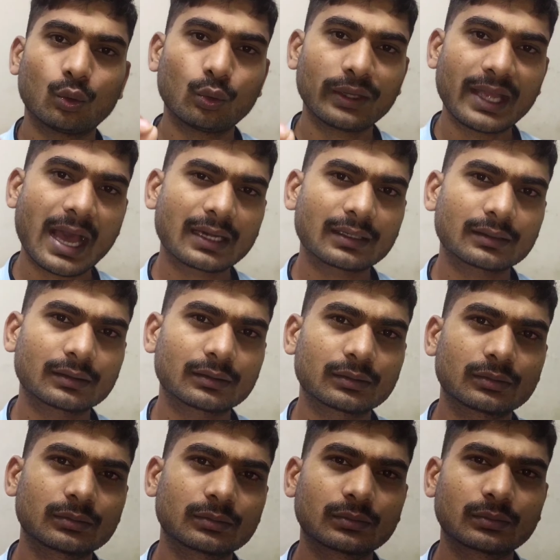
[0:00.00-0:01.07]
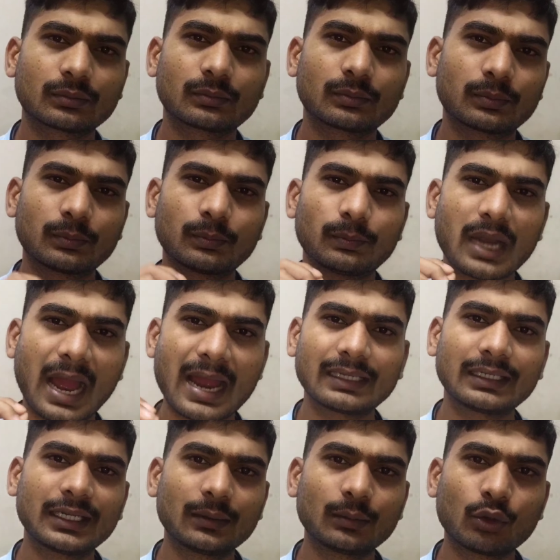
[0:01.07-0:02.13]
We are
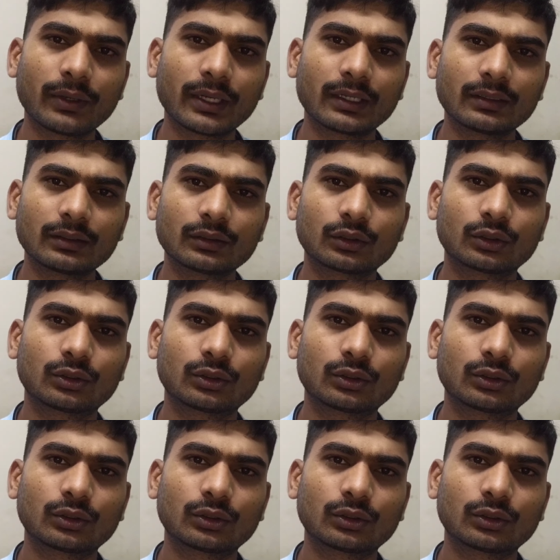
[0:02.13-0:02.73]
blindly moving